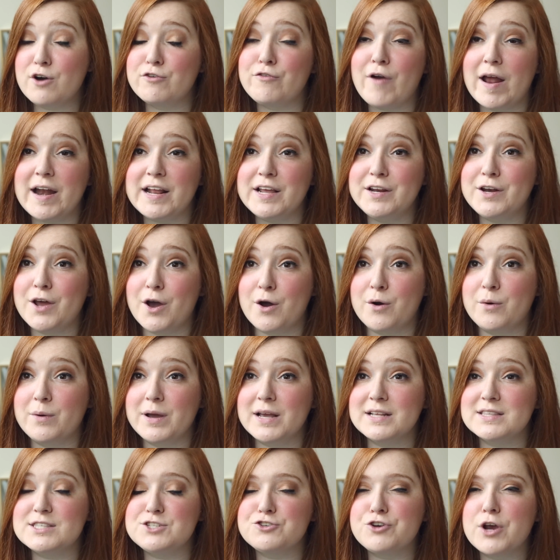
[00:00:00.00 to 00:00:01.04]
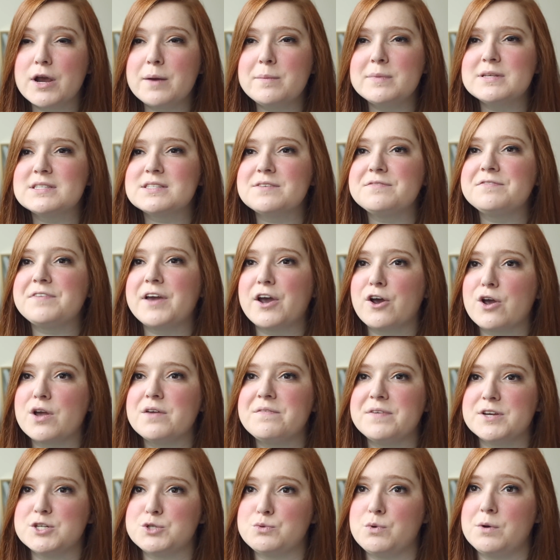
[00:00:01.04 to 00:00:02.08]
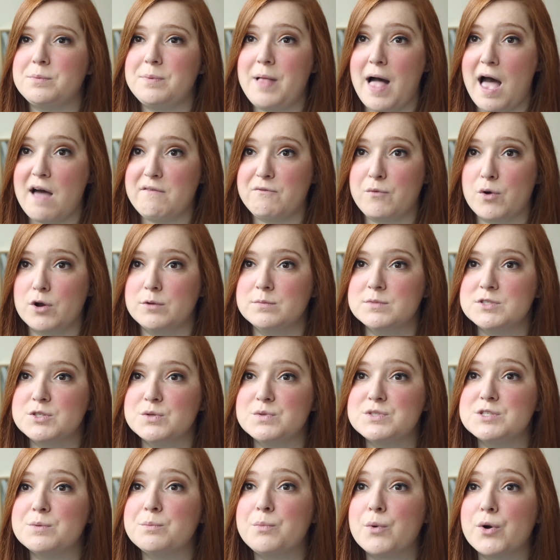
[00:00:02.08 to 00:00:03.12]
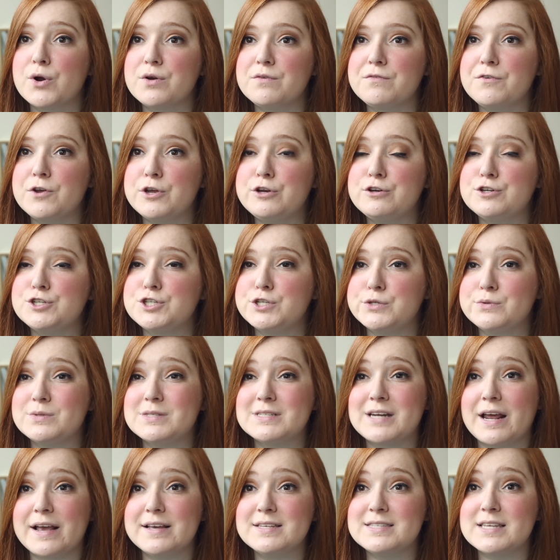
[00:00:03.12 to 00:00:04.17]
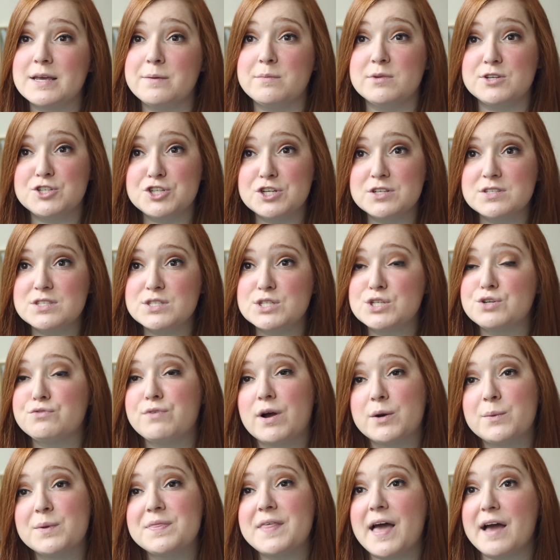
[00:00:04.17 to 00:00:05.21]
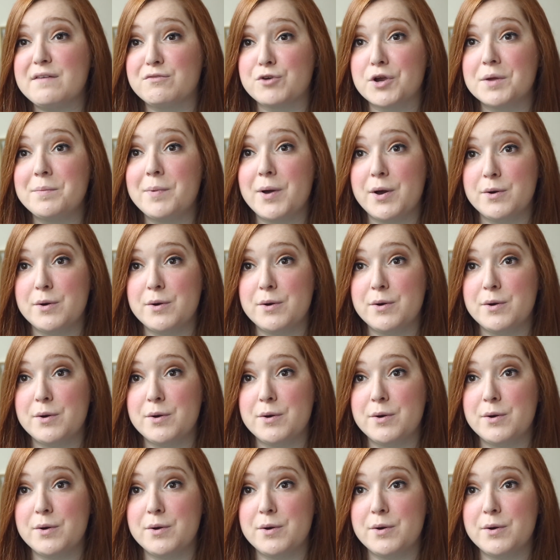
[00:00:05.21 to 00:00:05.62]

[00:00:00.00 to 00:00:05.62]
already know, Instagram is a very visual platform, so it's important for you to choose nice images to run with every